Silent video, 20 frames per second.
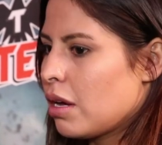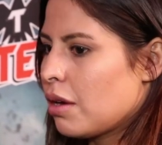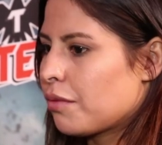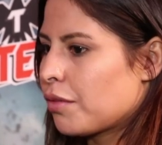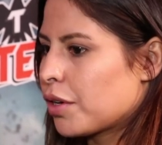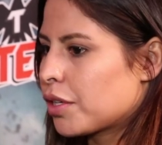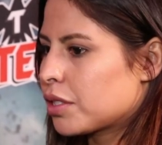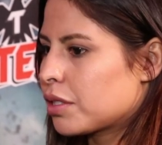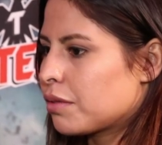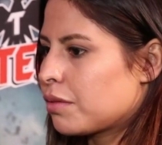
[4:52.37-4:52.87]

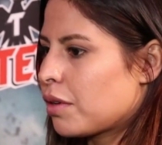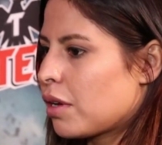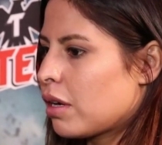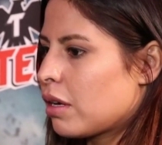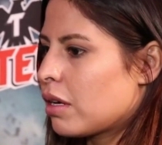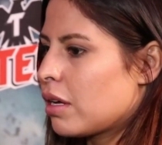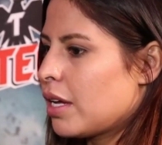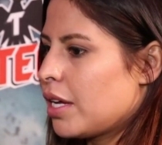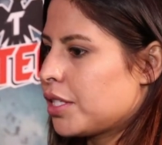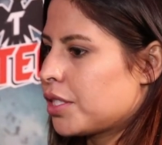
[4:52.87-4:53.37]
First of
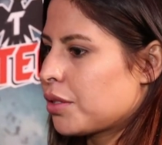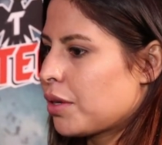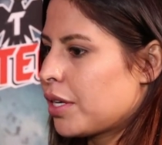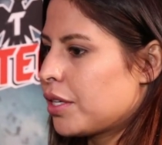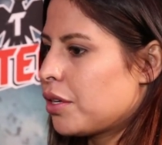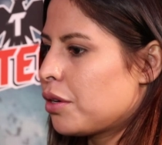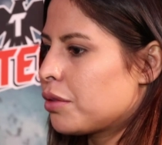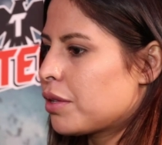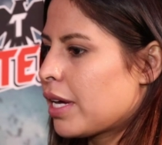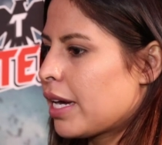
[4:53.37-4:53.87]
all, so I
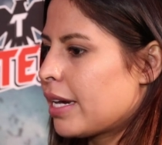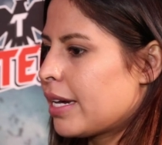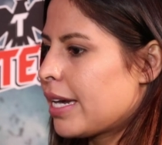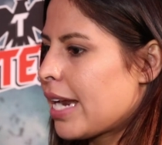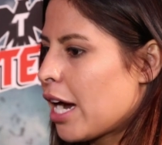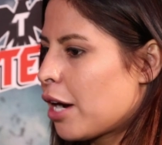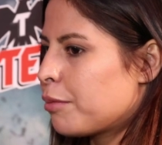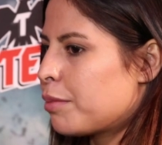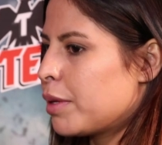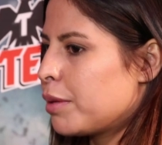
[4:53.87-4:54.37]
know that
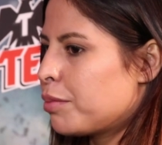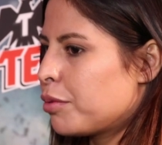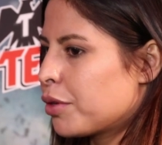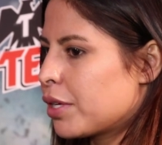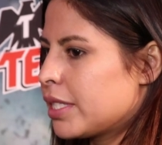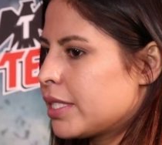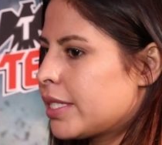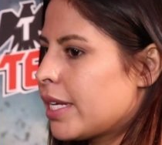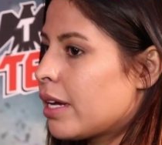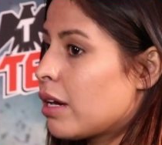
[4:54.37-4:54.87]
now people
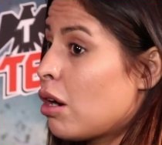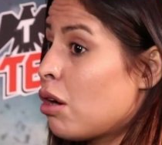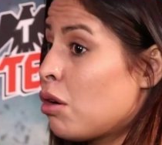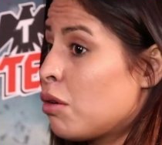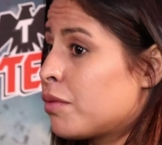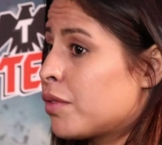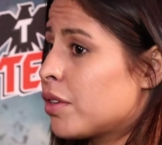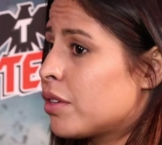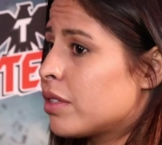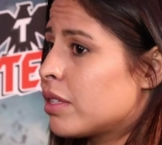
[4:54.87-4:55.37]
can say, oh,
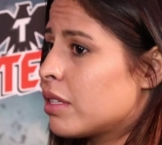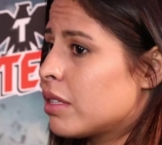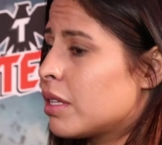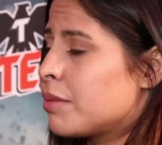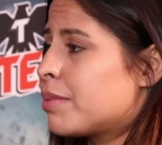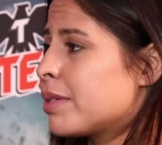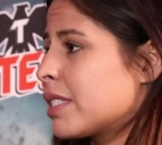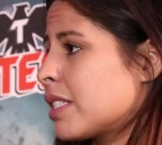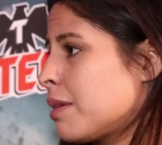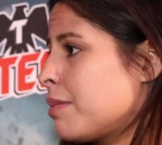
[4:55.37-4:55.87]
if they're in the
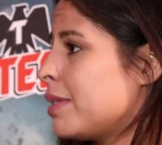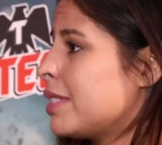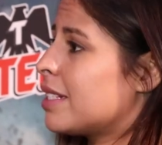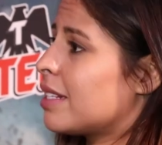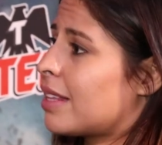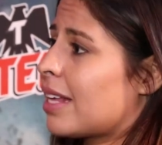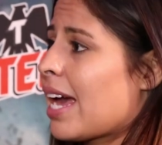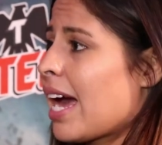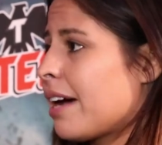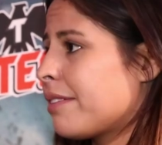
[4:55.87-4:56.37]
Olympics, that means
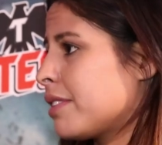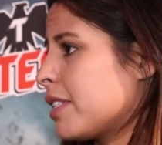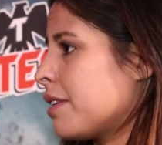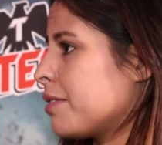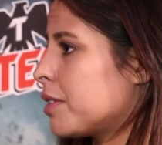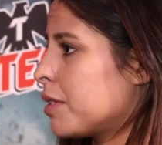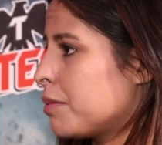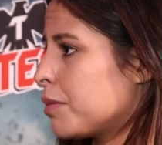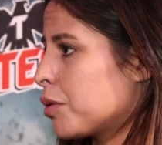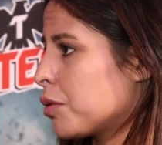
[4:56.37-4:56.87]
that they have to
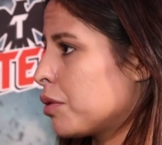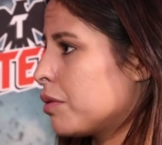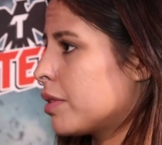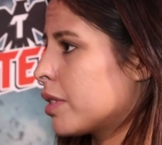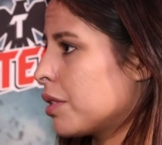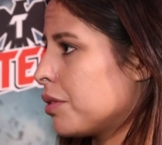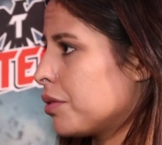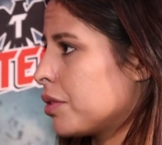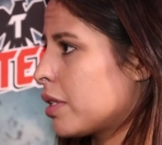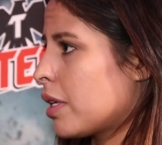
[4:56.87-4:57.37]
have some sort of
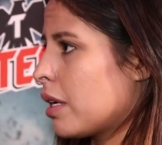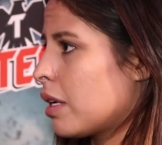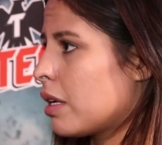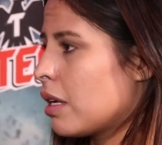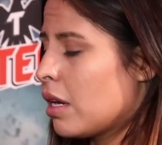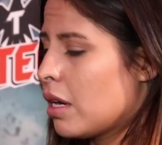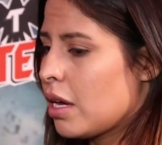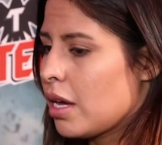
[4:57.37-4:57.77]
skill set.